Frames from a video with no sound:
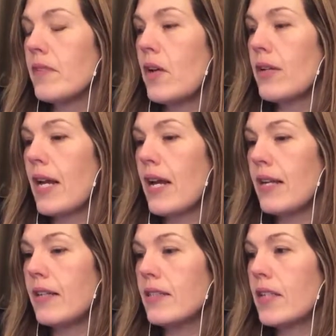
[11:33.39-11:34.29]

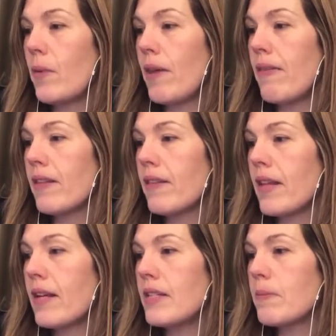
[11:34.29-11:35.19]
Okay, so I think
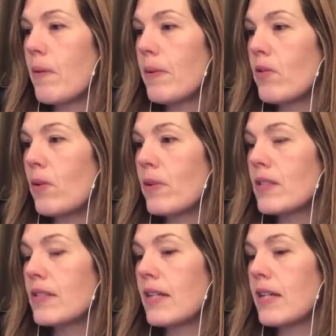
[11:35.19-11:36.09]
that is probably all I want
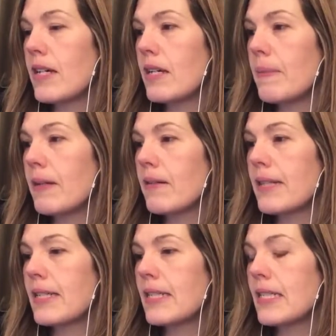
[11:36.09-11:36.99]
to say about
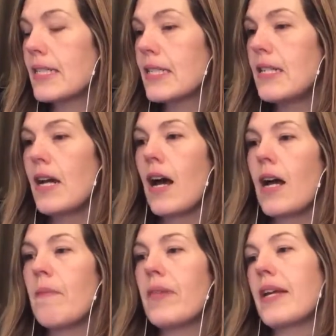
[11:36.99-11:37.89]
that.
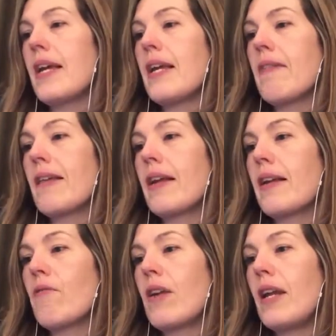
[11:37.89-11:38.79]
The key
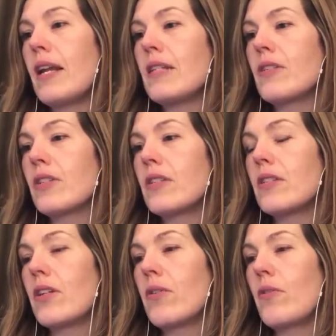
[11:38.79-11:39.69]
thing really is
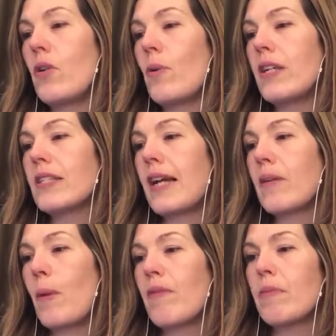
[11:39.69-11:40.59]
just all I want you to take
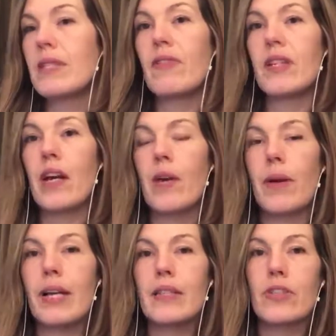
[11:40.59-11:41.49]
away from this video
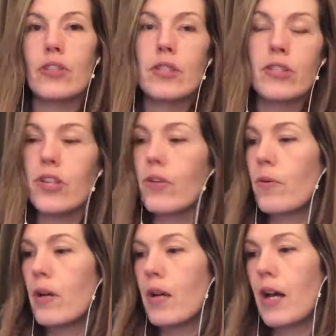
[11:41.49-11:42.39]
is just to
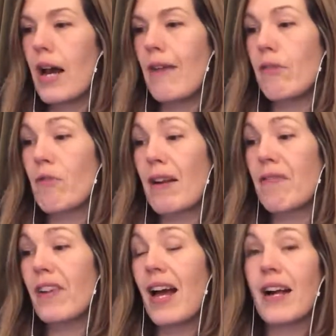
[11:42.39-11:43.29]
have a red
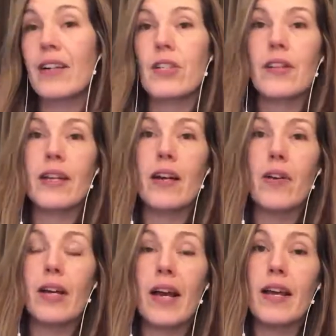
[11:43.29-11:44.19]
flag to think,
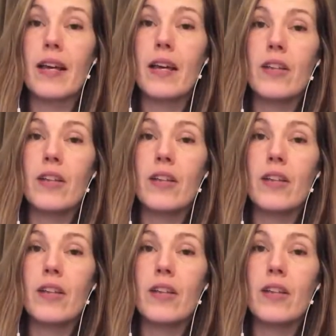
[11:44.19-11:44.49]
okay,